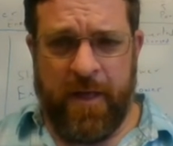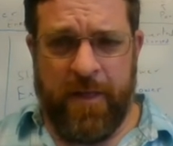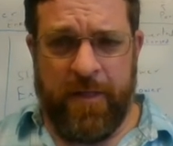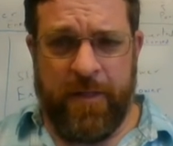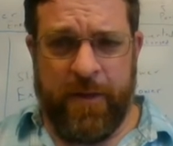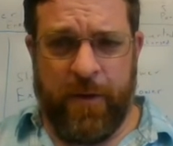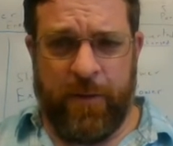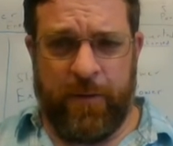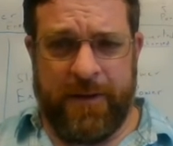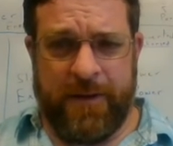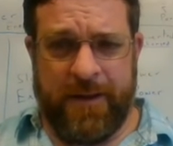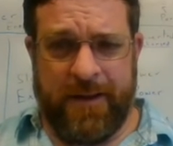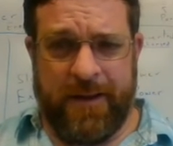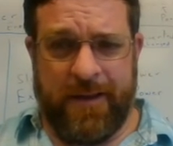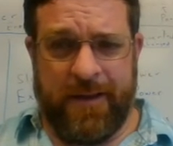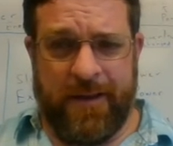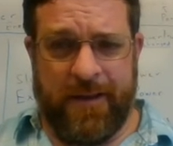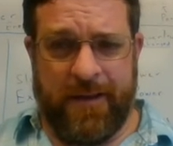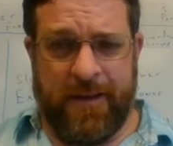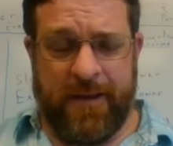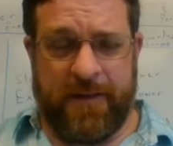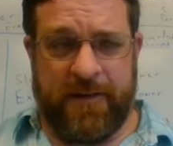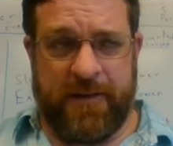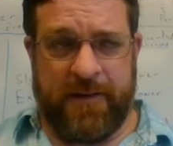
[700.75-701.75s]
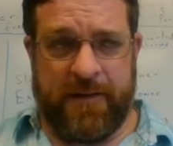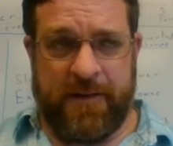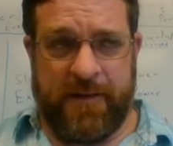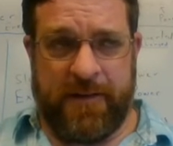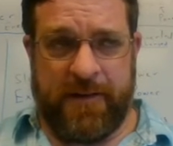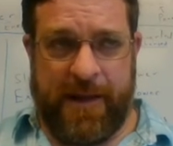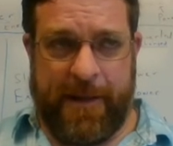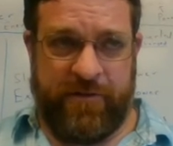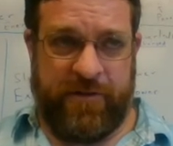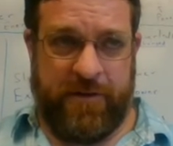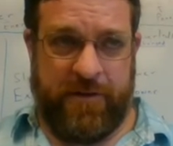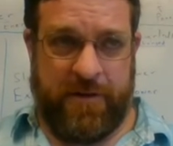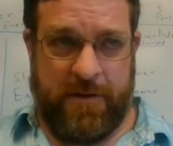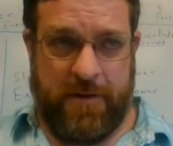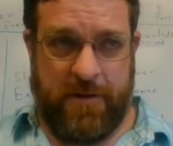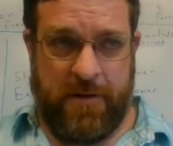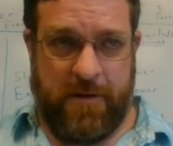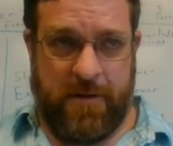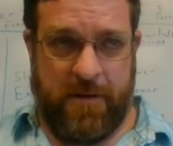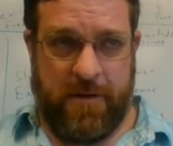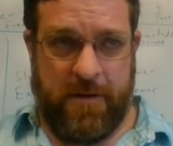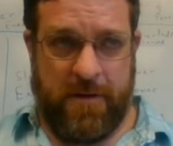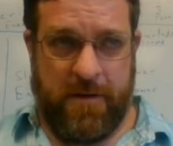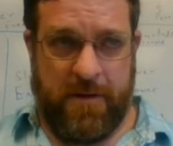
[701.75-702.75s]
The only
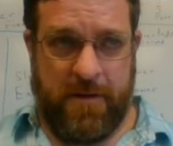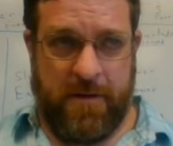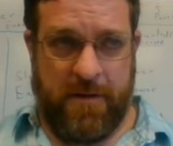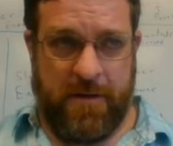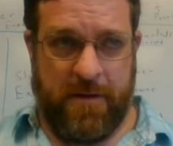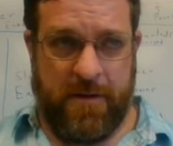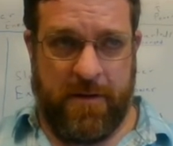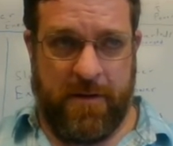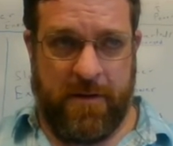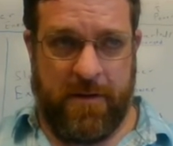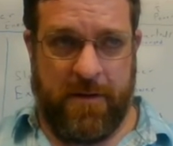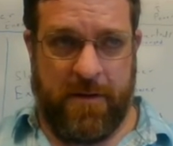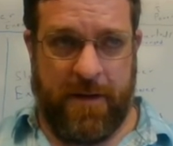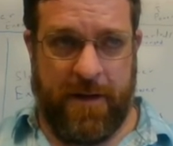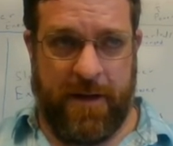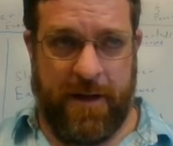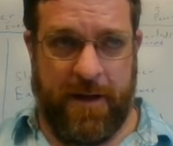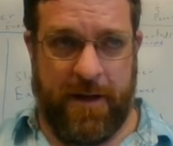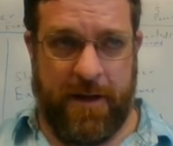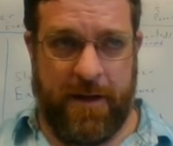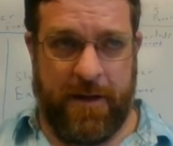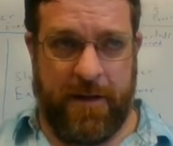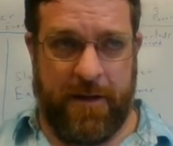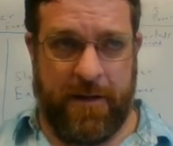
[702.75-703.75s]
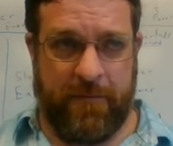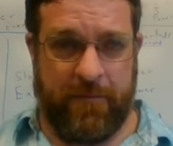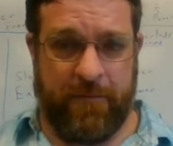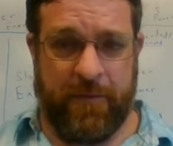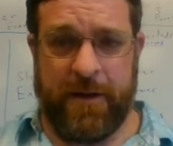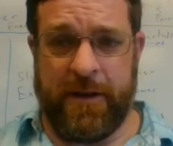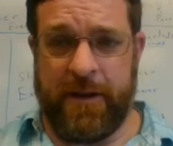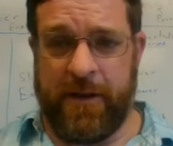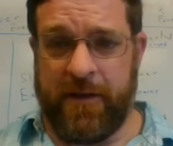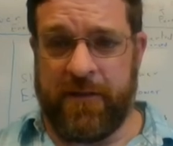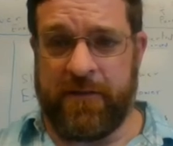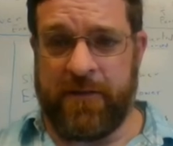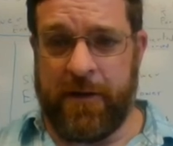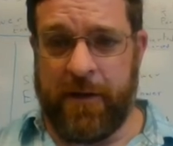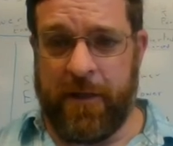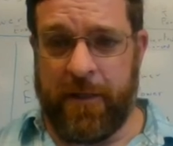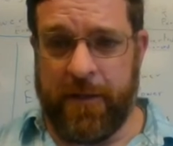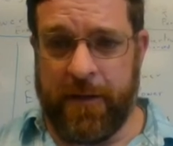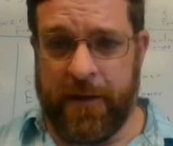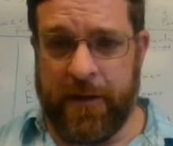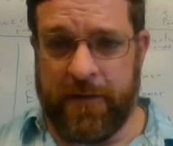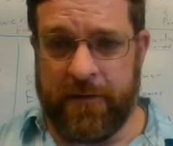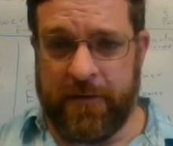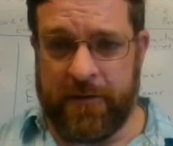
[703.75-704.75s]
exception uh, really is
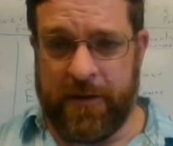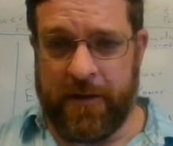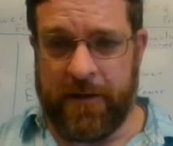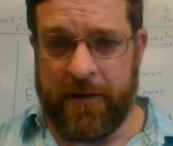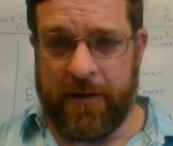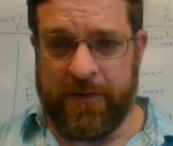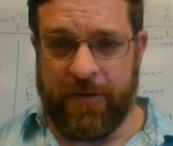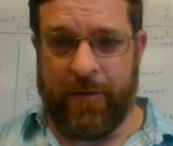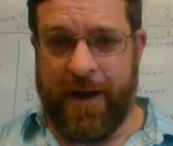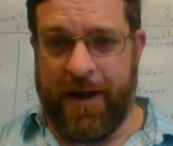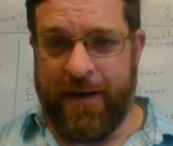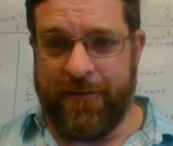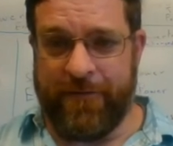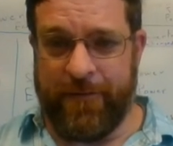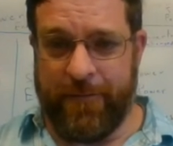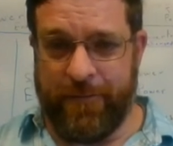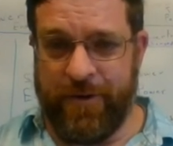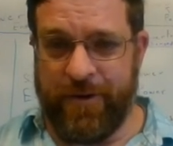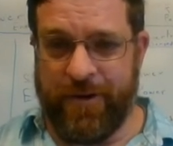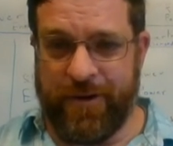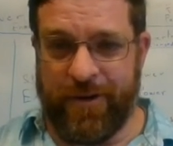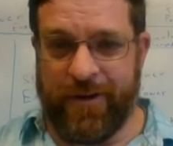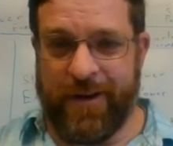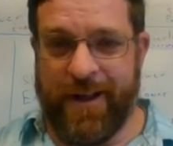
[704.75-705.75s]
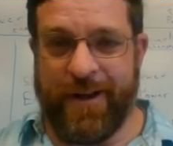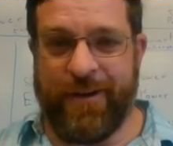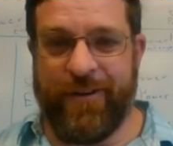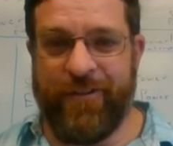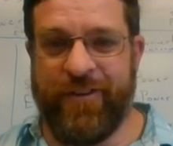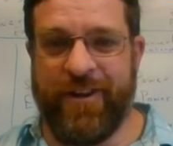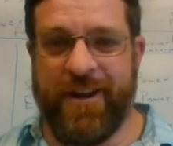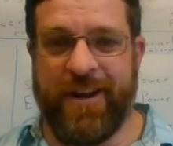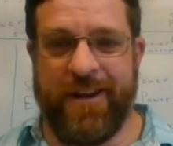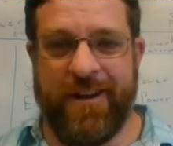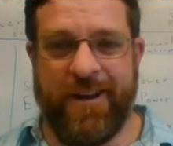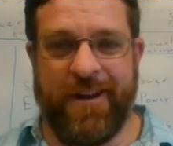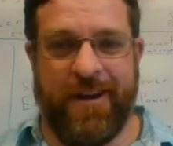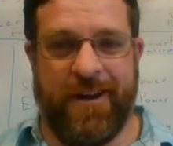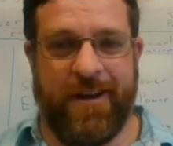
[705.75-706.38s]
anything that's uh, derived from nuclear energy.